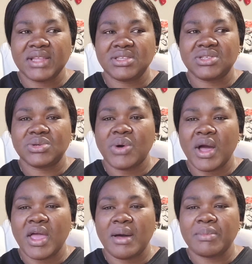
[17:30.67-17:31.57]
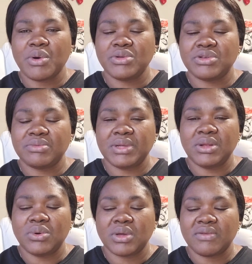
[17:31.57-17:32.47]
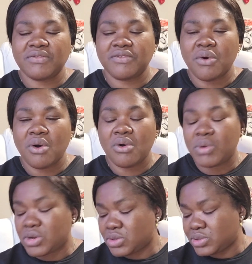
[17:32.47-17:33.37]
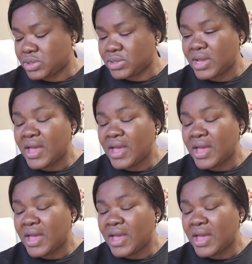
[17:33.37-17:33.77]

so I am going to be looking forward to it.